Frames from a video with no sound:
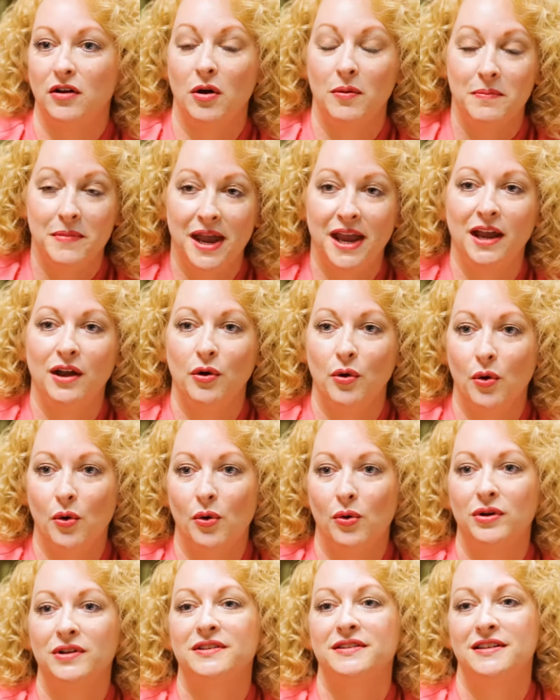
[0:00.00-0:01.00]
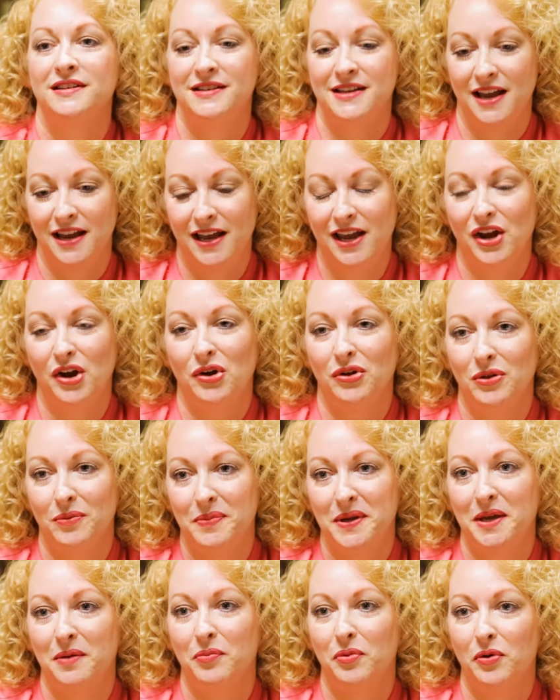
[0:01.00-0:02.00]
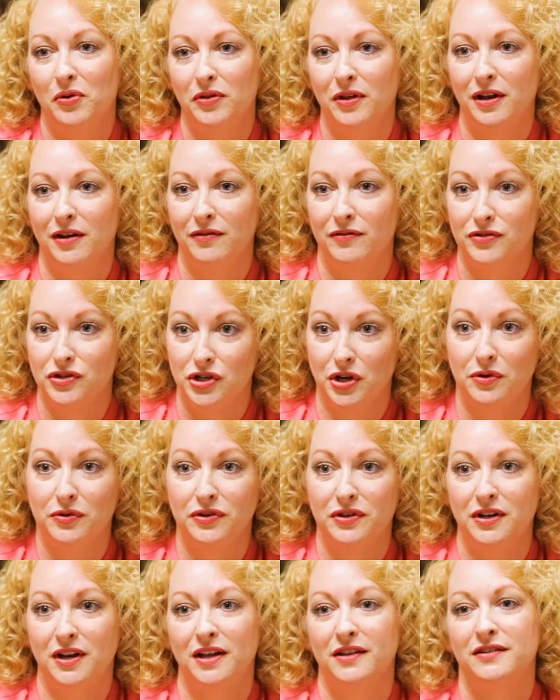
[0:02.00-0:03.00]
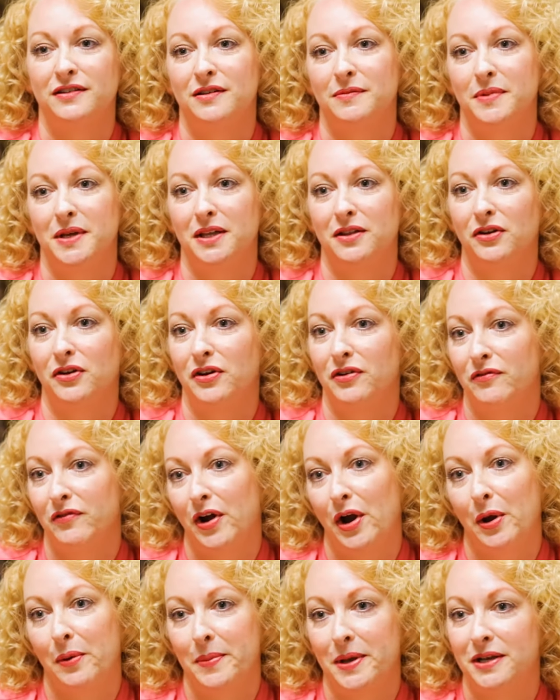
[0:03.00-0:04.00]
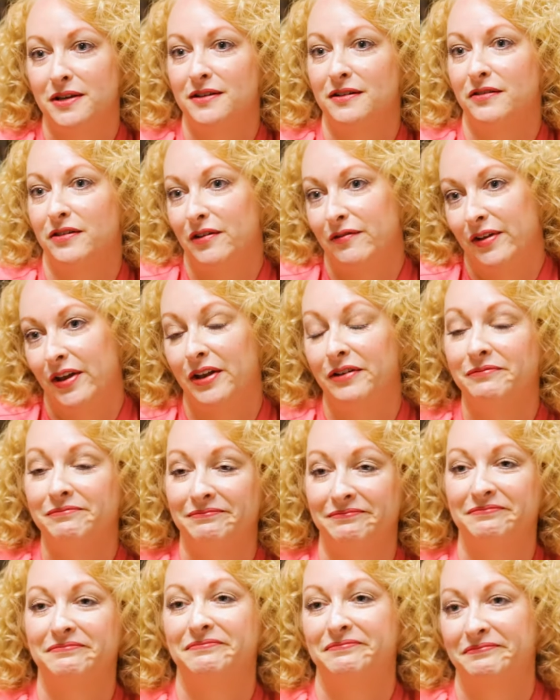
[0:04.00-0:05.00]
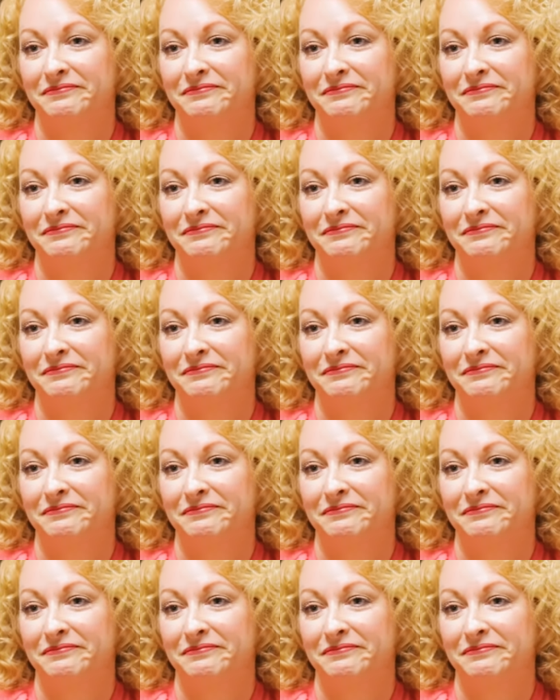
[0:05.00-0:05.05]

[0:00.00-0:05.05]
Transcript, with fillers: Our main goal is to take care of the people that have chosen us to be their environment to live in.